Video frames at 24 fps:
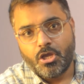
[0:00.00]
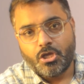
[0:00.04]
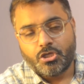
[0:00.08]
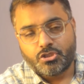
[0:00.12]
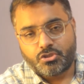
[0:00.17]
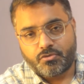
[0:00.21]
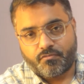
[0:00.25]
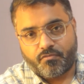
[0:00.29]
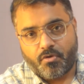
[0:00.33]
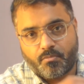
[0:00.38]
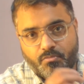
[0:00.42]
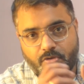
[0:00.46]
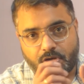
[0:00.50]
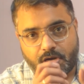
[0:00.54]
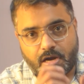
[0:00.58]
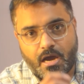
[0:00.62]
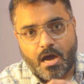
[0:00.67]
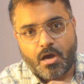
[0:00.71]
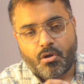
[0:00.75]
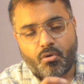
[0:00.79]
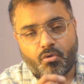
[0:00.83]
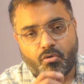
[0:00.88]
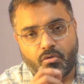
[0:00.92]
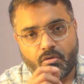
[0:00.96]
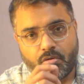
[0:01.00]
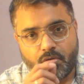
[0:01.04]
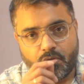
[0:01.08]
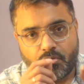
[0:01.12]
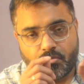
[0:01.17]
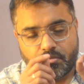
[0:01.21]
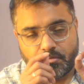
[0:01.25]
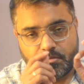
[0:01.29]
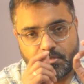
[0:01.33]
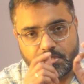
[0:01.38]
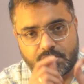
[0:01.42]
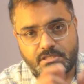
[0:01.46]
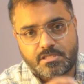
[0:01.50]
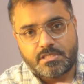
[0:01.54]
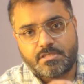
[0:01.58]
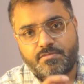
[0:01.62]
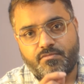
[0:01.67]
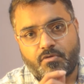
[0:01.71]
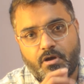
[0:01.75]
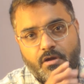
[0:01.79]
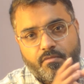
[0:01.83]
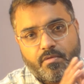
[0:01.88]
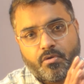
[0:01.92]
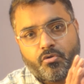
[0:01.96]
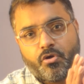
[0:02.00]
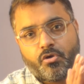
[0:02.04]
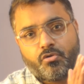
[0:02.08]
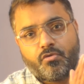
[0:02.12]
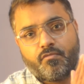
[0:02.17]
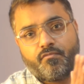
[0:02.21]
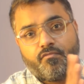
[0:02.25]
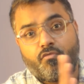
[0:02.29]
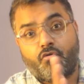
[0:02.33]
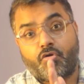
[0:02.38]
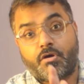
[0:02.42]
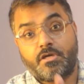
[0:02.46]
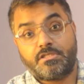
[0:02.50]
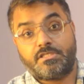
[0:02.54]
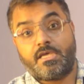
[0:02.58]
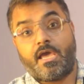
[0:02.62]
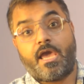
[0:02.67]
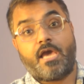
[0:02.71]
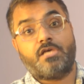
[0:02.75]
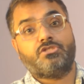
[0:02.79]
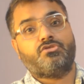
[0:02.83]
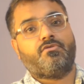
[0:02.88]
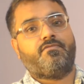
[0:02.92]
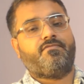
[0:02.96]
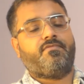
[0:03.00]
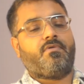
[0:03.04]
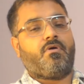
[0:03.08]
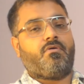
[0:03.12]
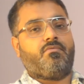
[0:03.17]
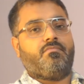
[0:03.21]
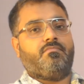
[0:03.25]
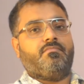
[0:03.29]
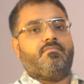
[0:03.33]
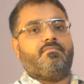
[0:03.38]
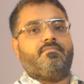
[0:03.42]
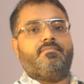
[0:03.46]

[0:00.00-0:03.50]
So from the Kano, this is what we are going to focus as of now.